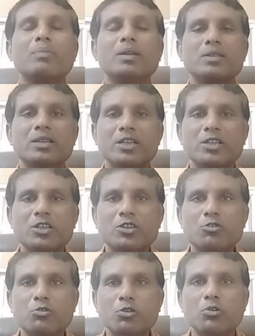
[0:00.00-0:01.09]

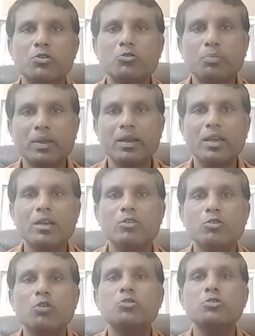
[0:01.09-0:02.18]
presentations to your superiors
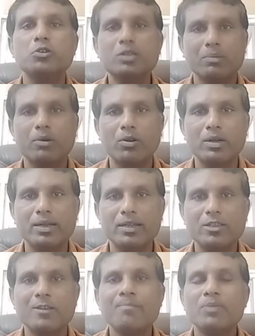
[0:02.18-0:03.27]
or to your
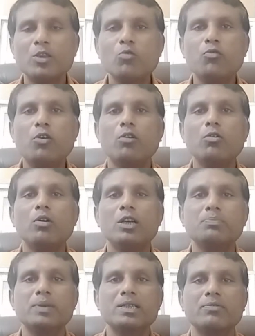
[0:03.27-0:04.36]
subordinates, you follow a
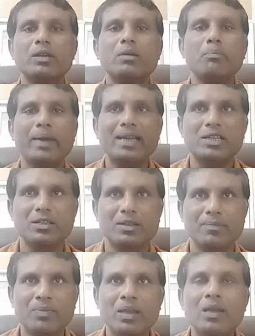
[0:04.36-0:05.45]
specific pattern.
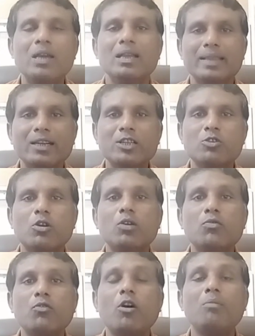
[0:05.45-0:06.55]
That is called
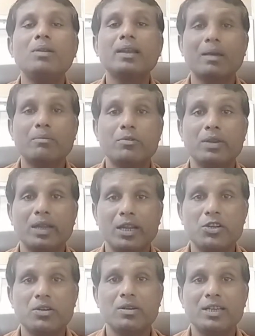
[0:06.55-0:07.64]
formal
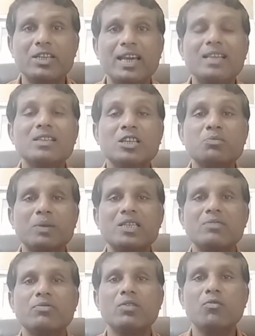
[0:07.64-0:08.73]
communication. It has a
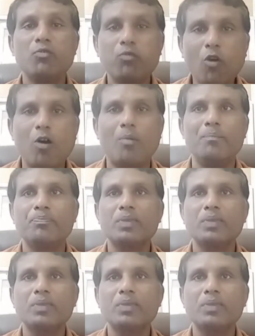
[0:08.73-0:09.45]
specific form.